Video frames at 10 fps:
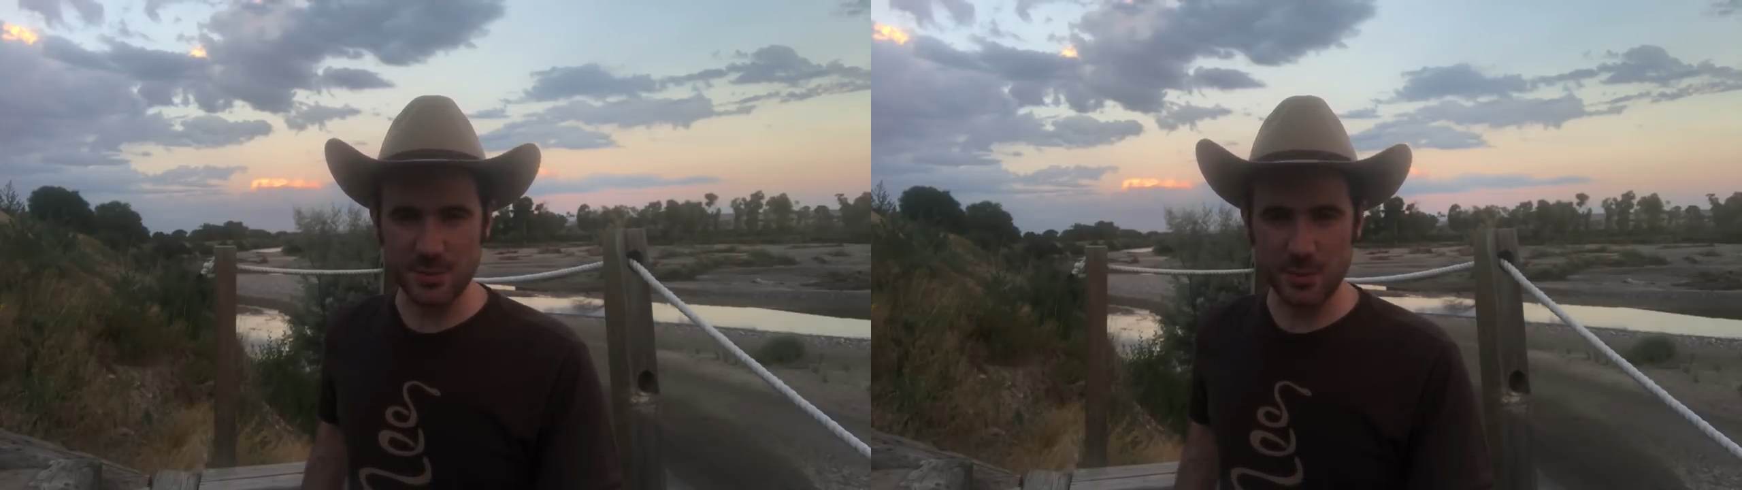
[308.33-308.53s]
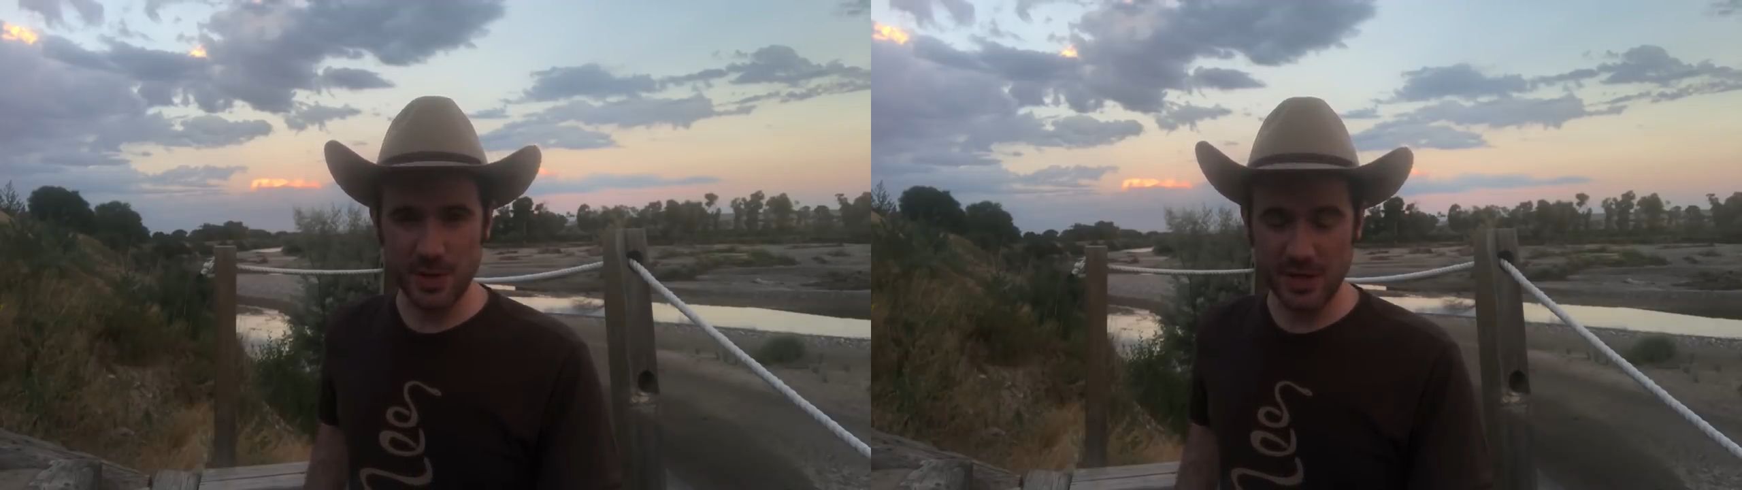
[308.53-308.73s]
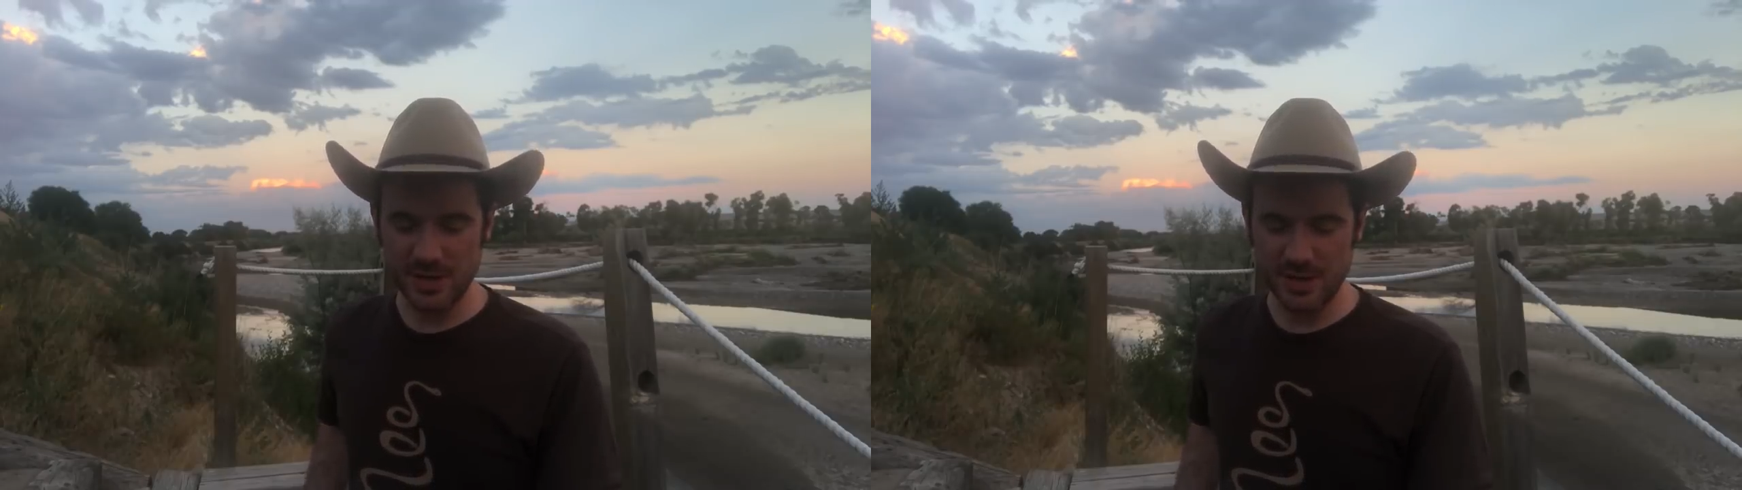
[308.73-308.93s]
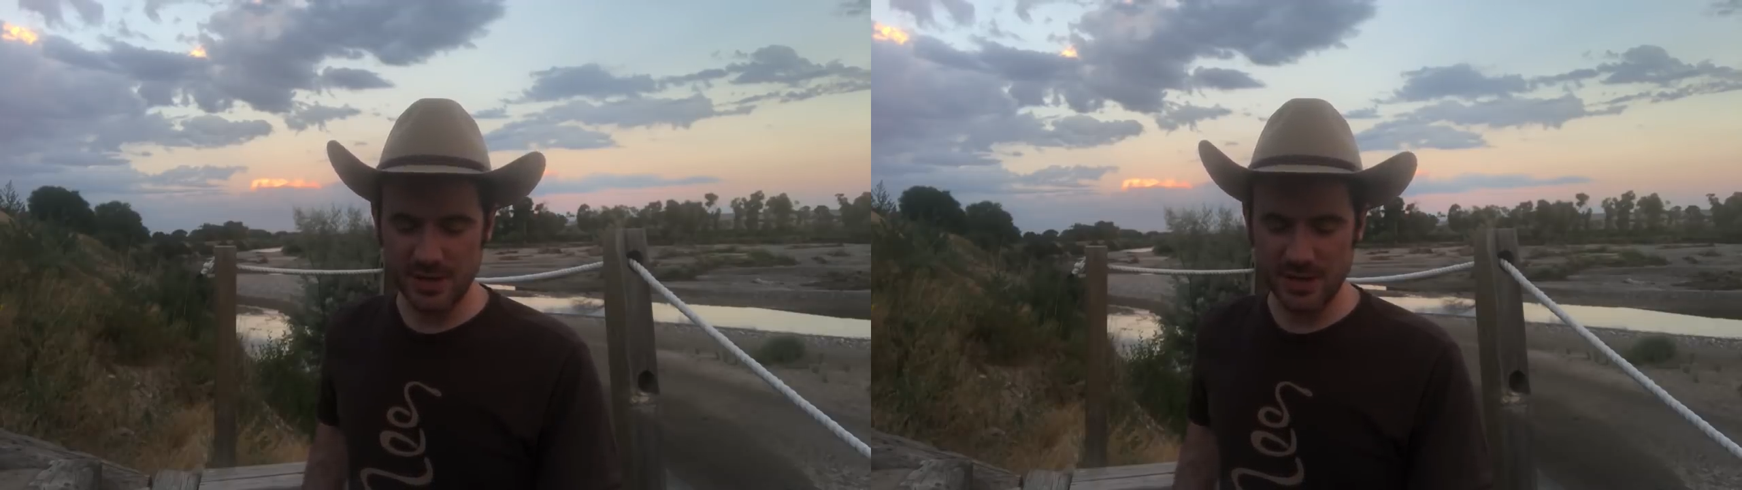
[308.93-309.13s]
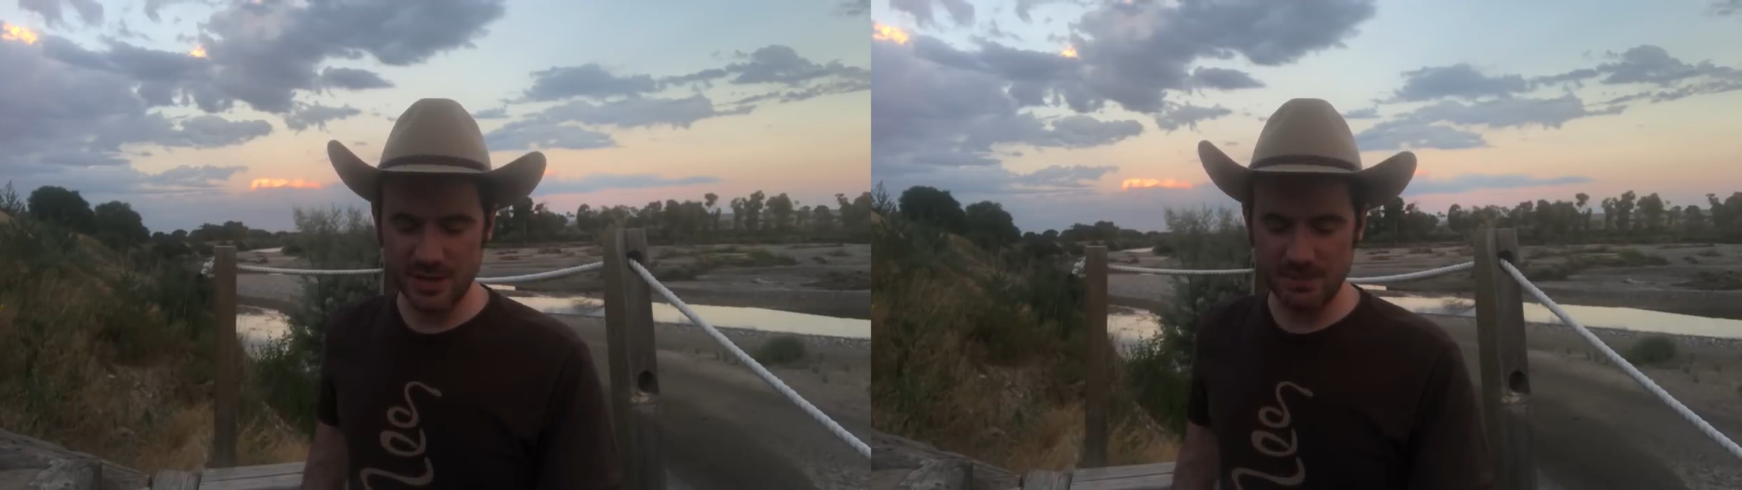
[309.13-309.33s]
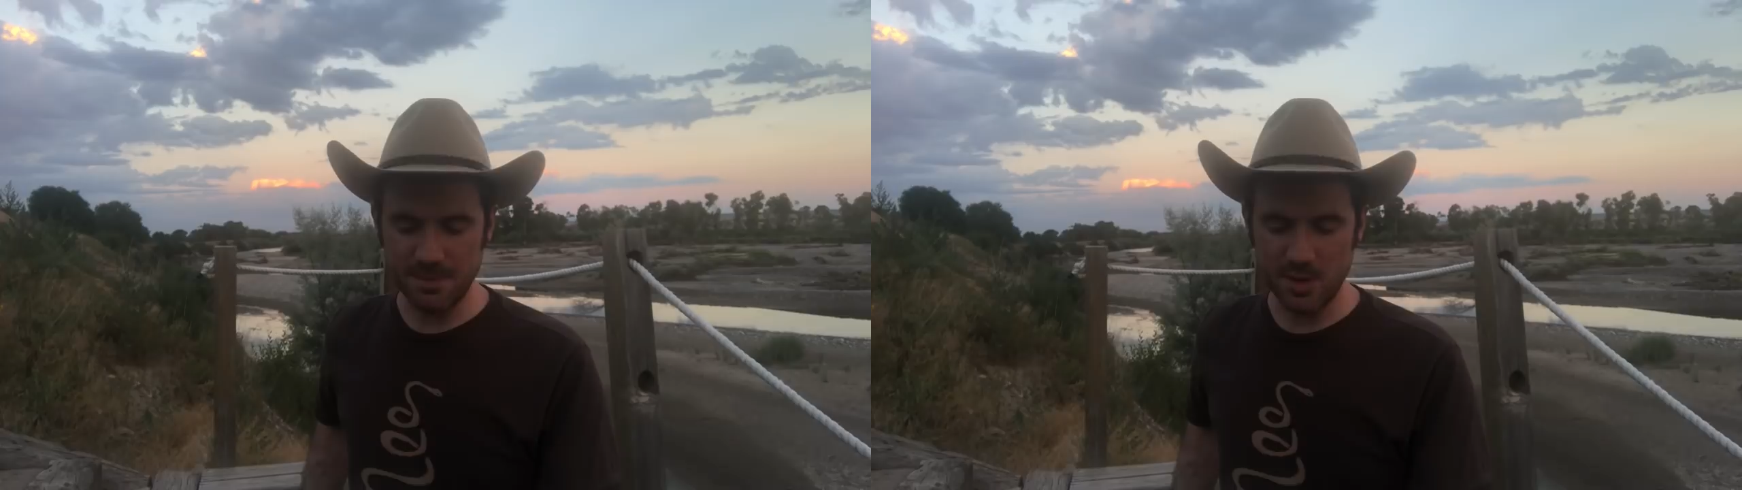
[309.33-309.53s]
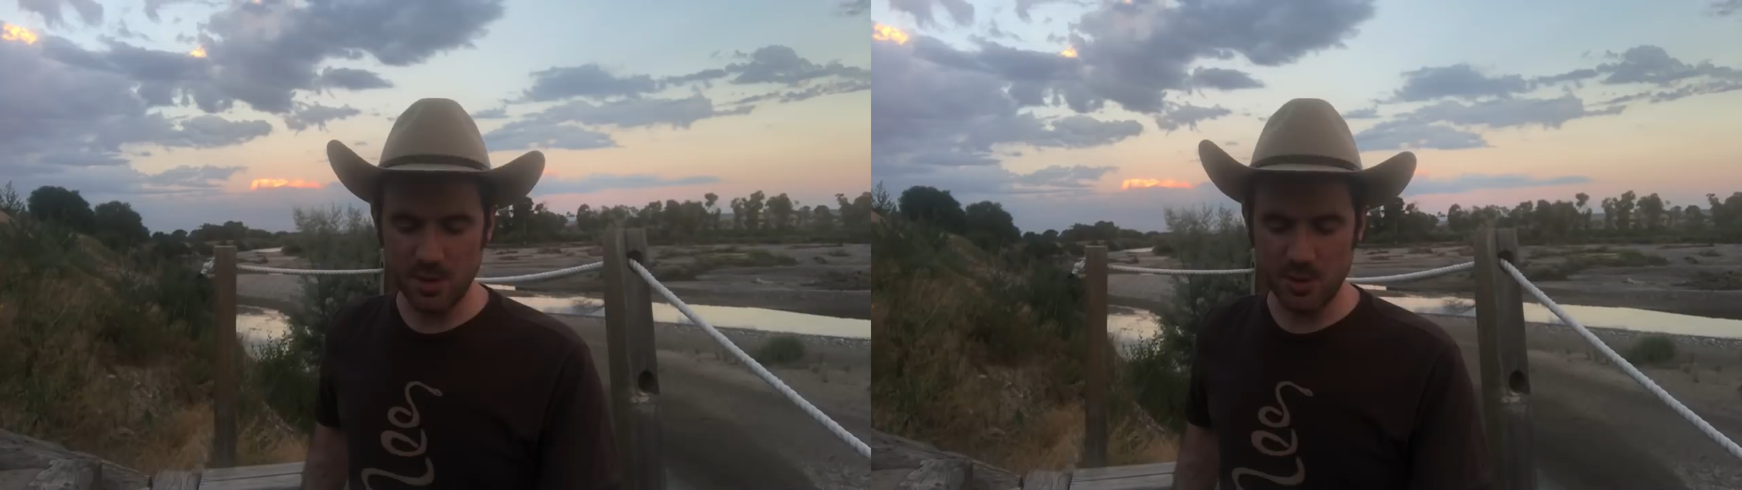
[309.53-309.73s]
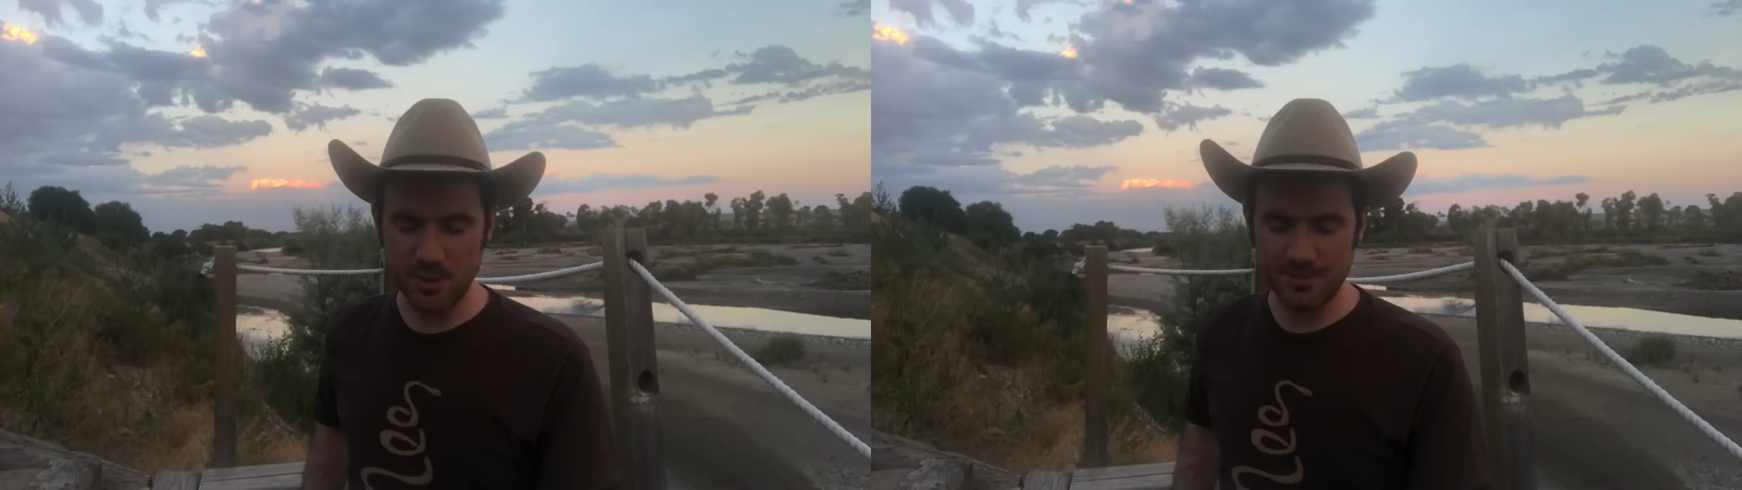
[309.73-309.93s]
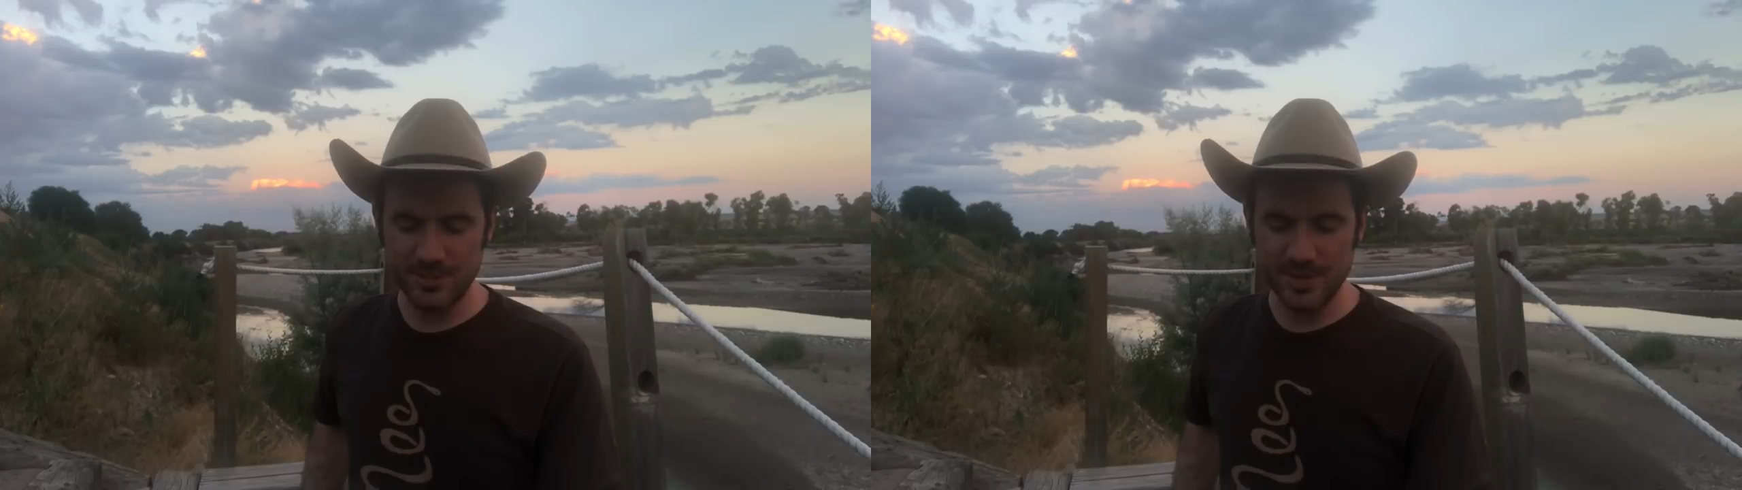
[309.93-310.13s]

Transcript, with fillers: red in the bow